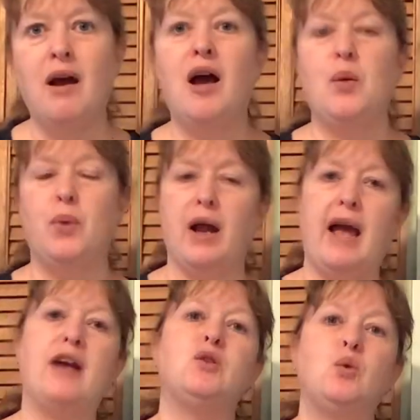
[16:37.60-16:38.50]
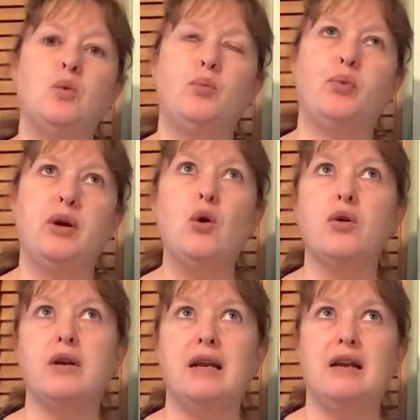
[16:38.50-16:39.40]
but I actually
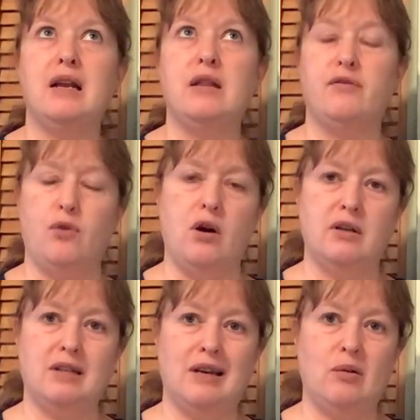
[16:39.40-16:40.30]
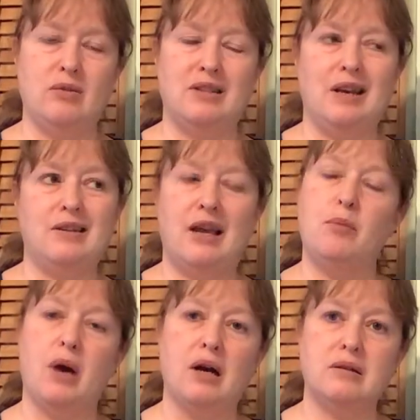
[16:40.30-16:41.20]
pre-ordered it in the fall. It was like
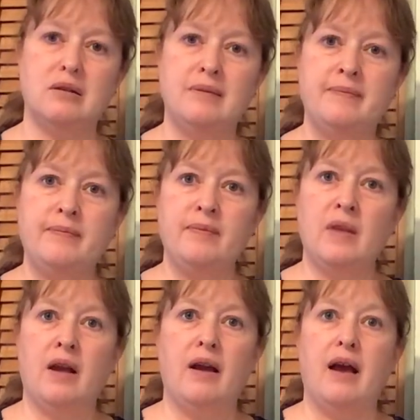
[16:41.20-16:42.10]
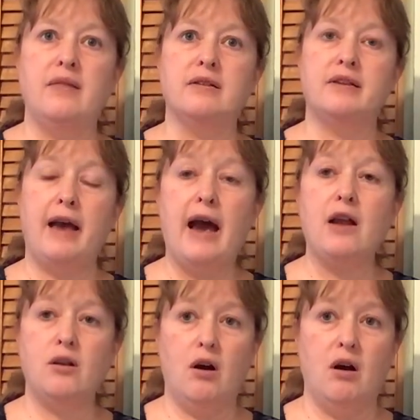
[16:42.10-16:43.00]
$10, and this
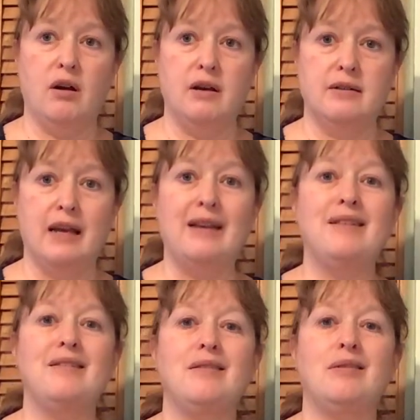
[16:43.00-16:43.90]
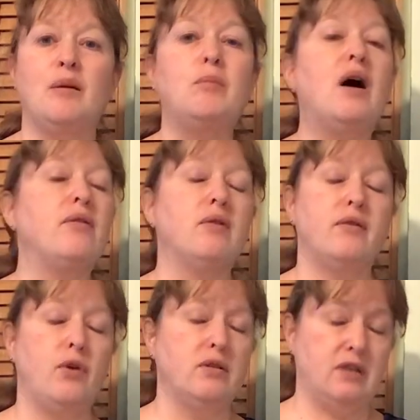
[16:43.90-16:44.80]
catalog is like the mother
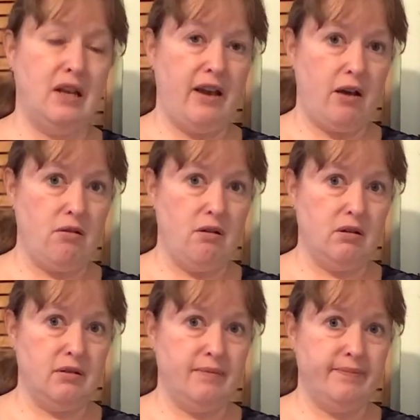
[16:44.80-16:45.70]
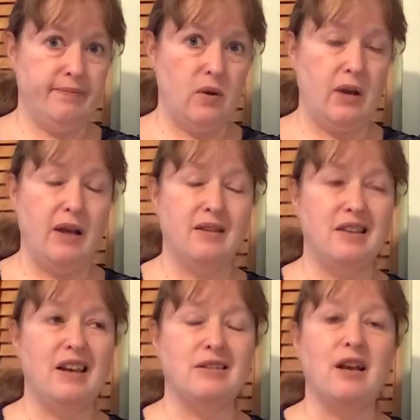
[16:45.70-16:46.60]
of all seed catalogs. Okay, this
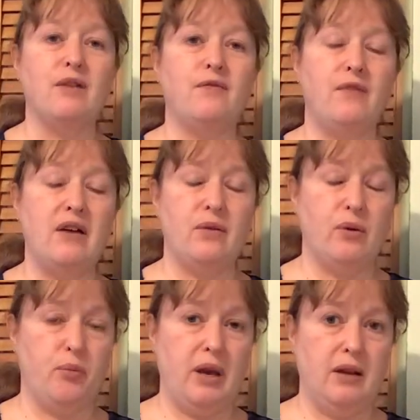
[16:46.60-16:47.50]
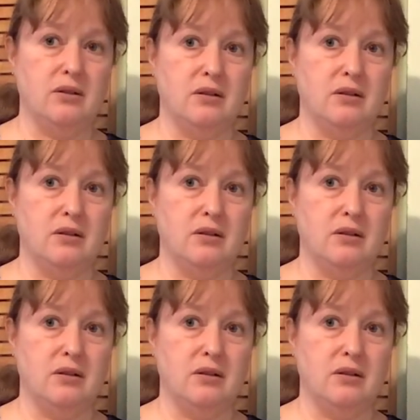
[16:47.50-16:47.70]
thing has like 500 pages,